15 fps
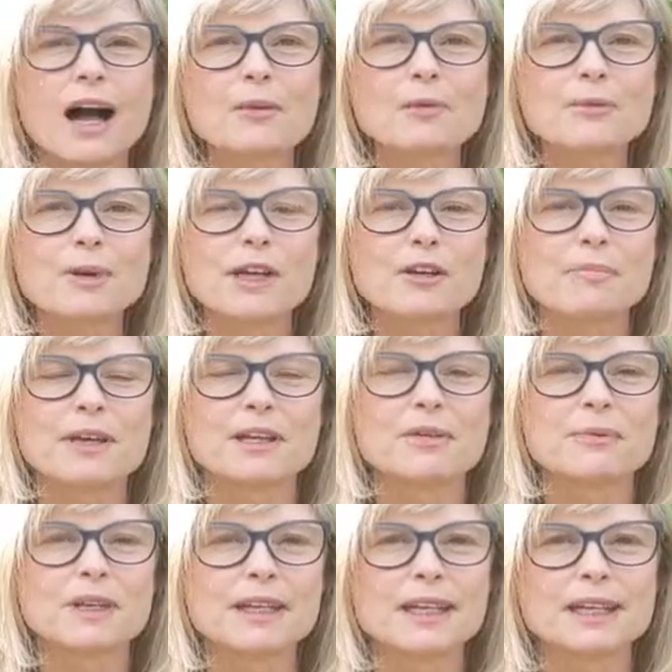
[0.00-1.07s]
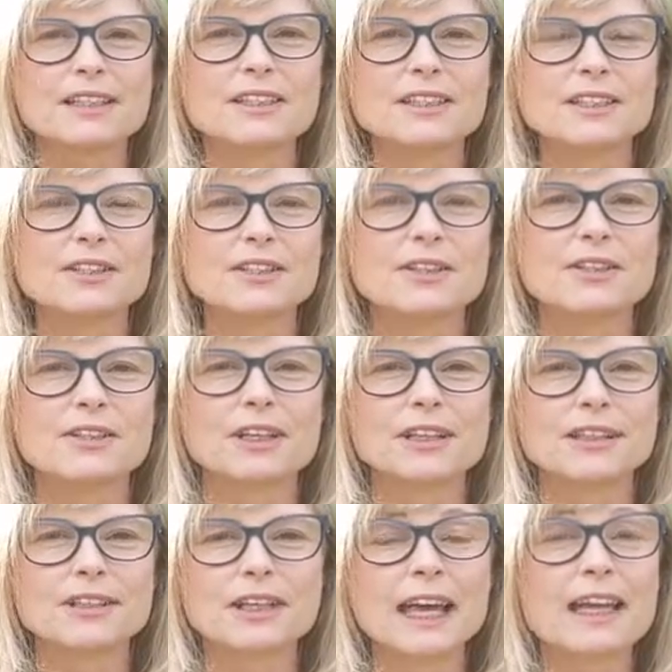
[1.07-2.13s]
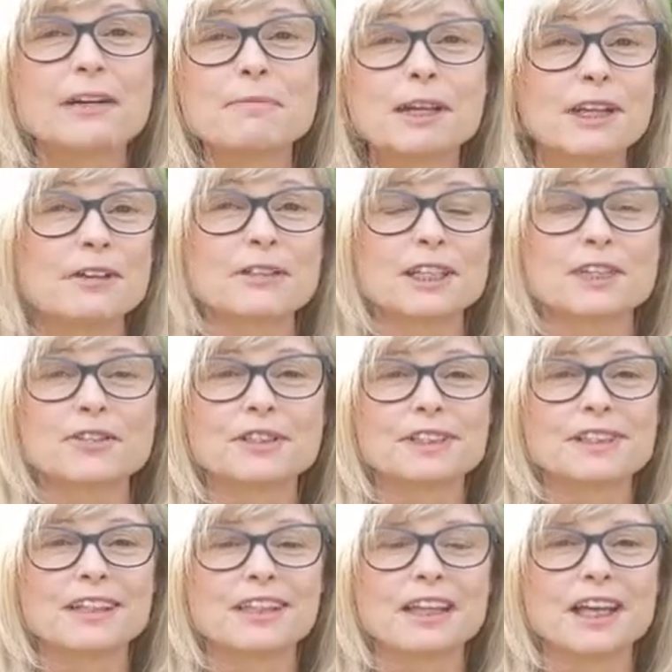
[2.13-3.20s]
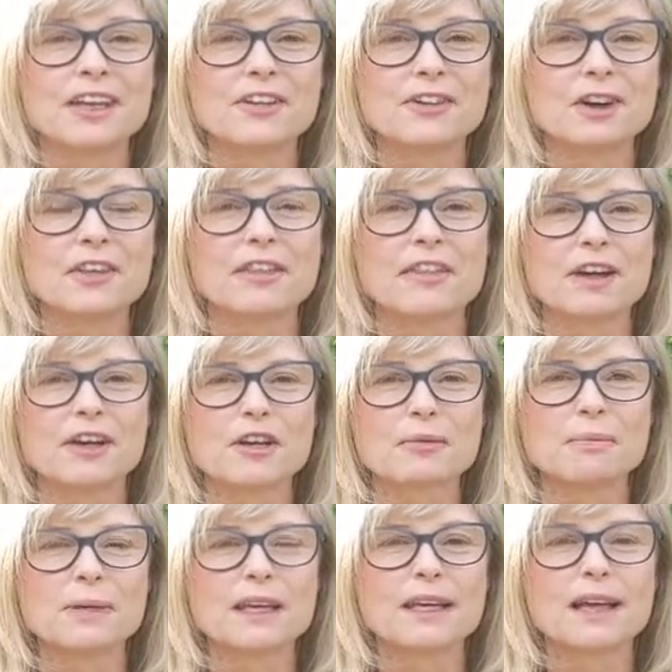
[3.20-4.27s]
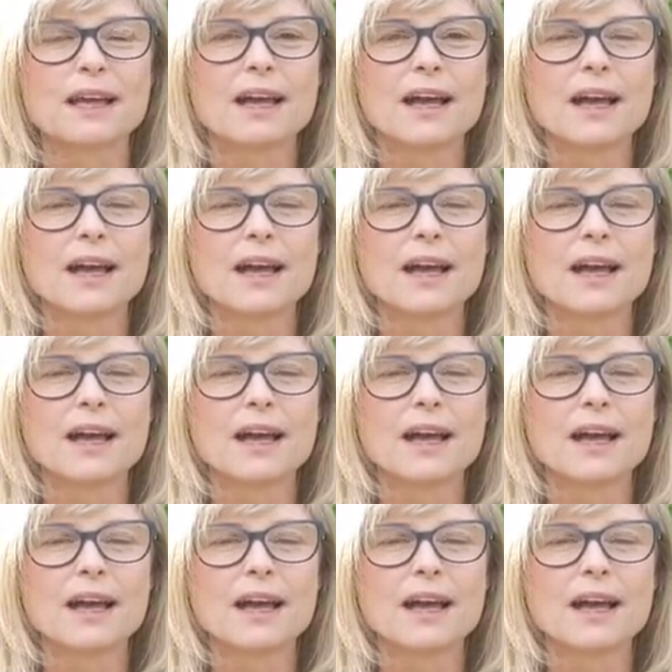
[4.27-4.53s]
I would recommend Weed Institute to anybody who's interested in art therapy.